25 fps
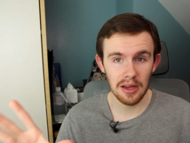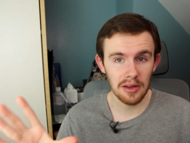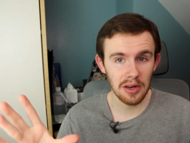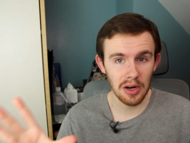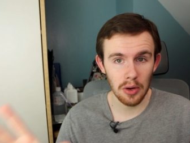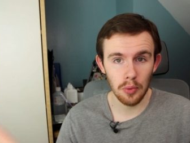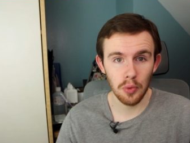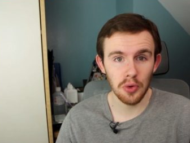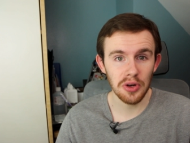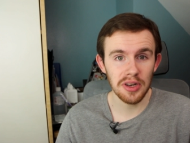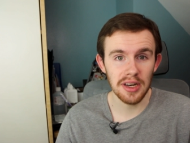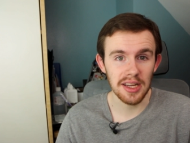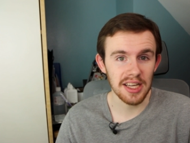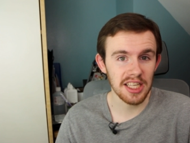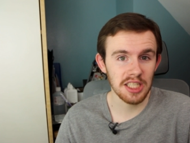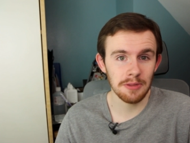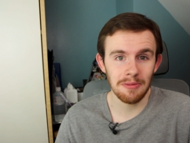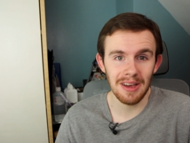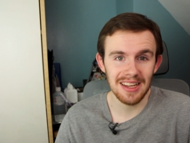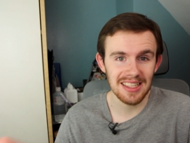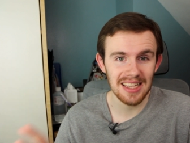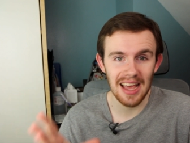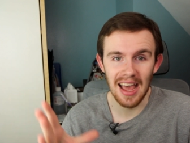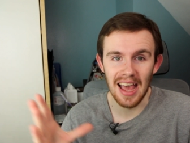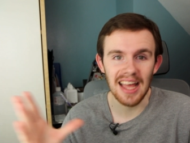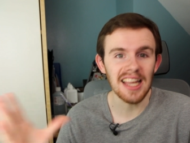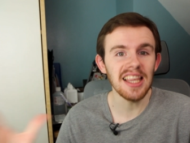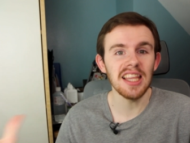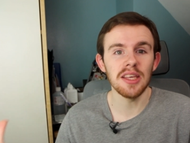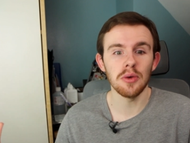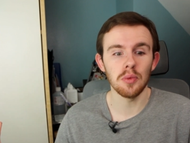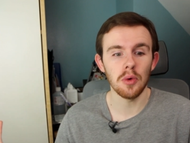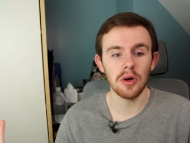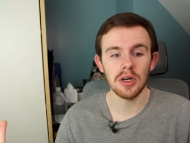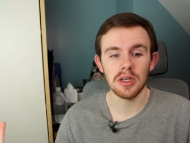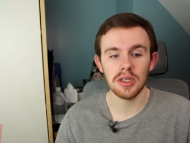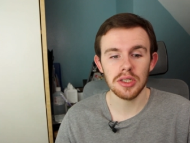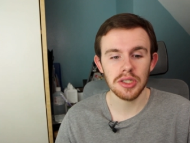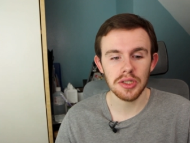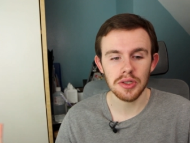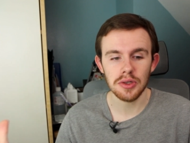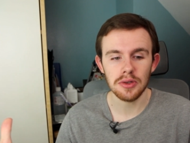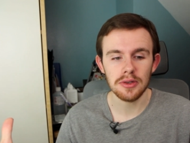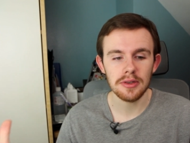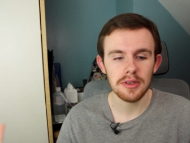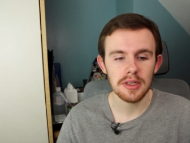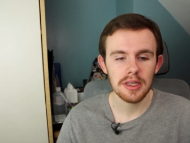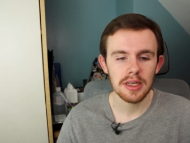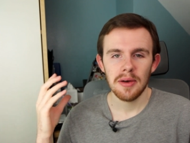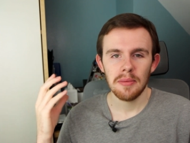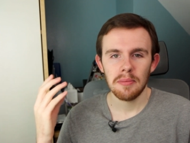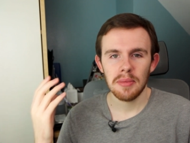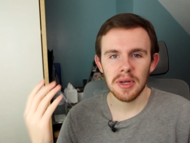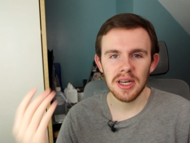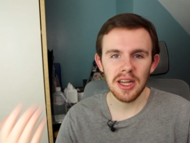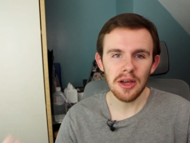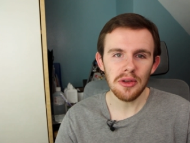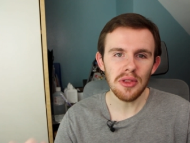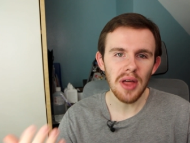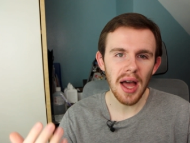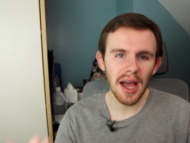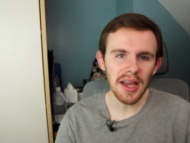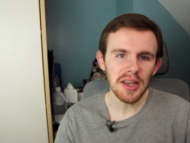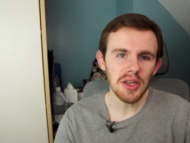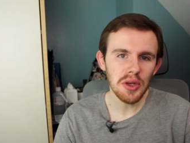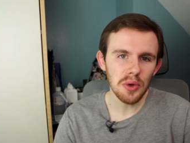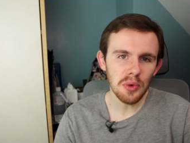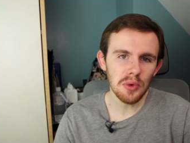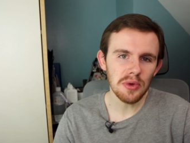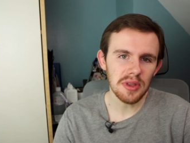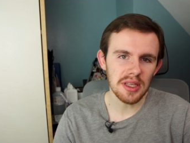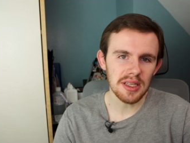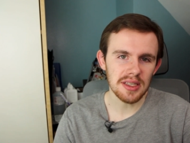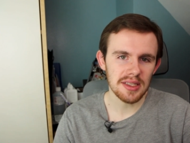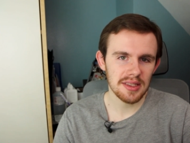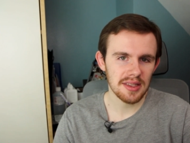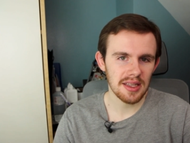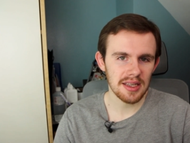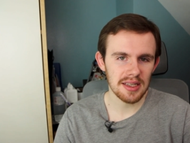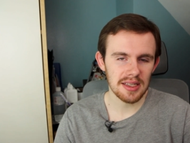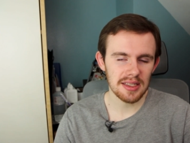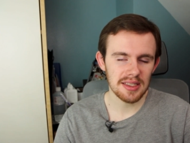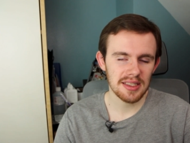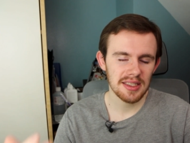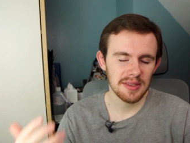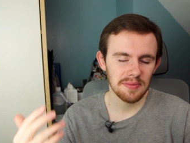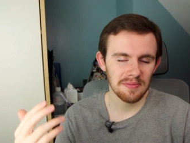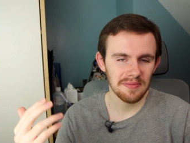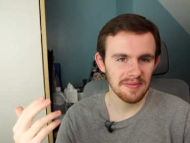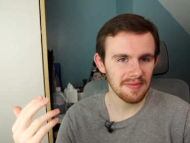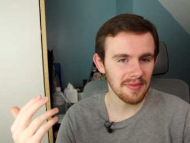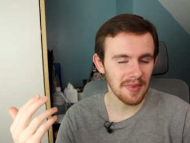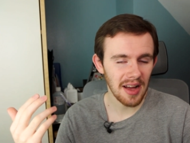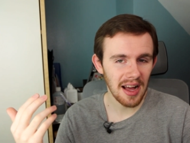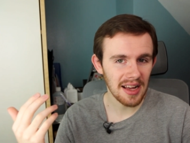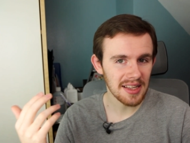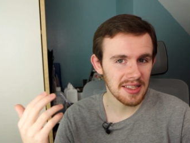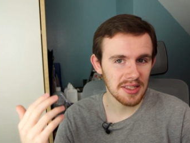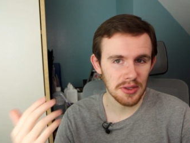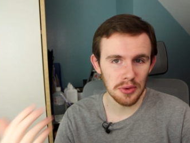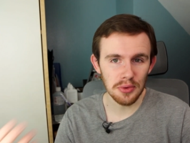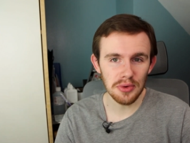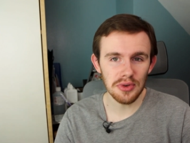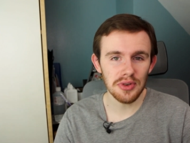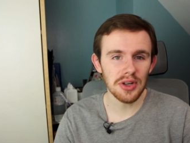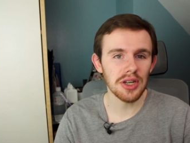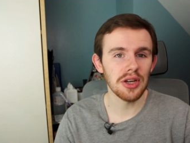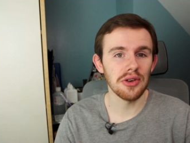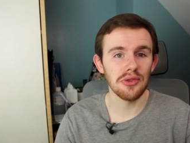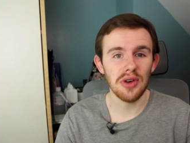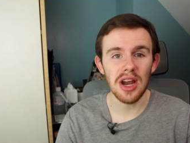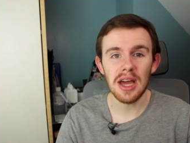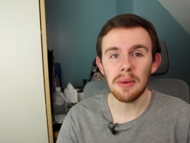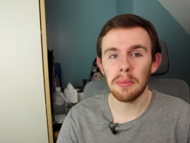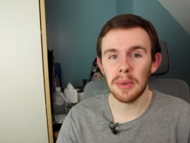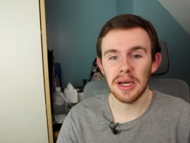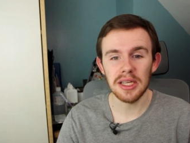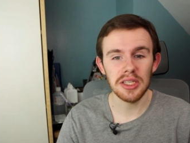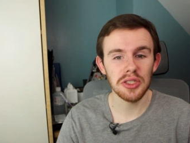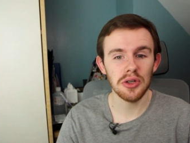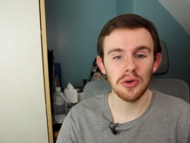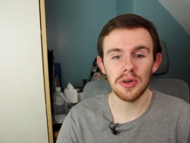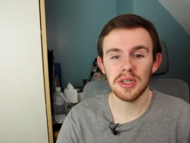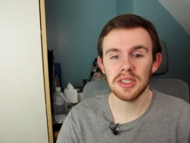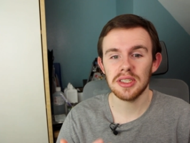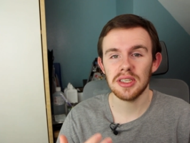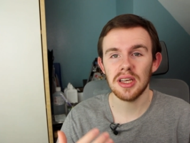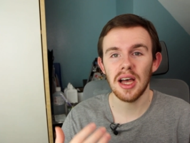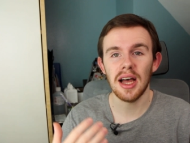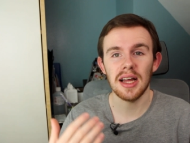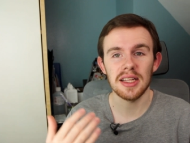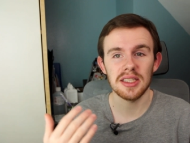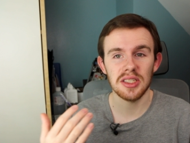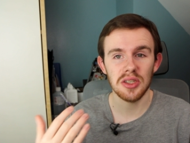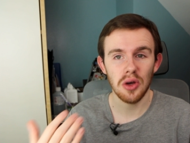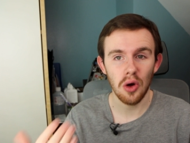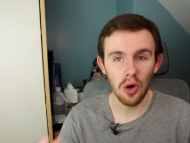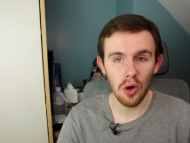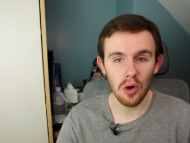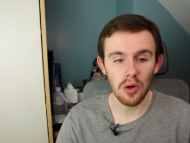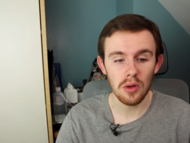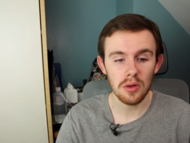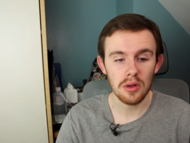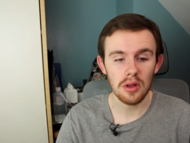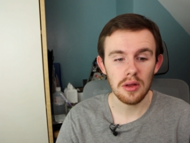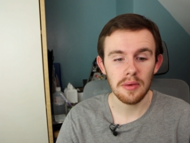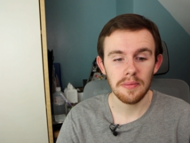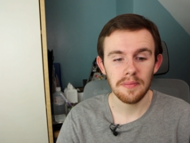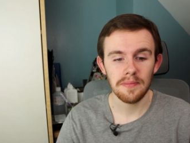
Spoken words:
and I wouldn't expect anyone to. But now that I know these things, I don't regret my choice at all.